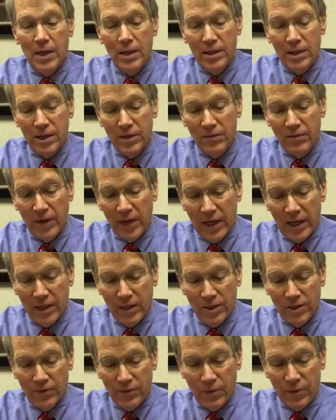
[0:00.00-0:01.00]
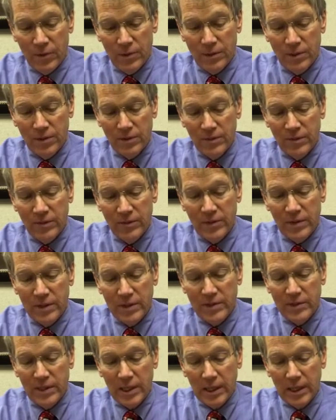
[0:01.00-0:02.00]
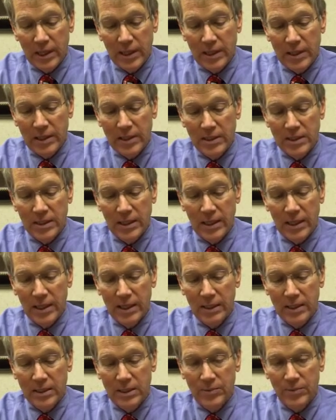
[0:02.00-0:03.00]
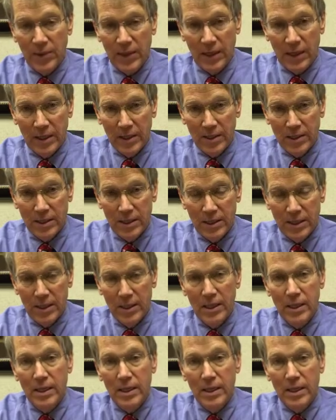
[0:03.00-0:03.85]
The advantage, of course, of Invisalign is that it's painless.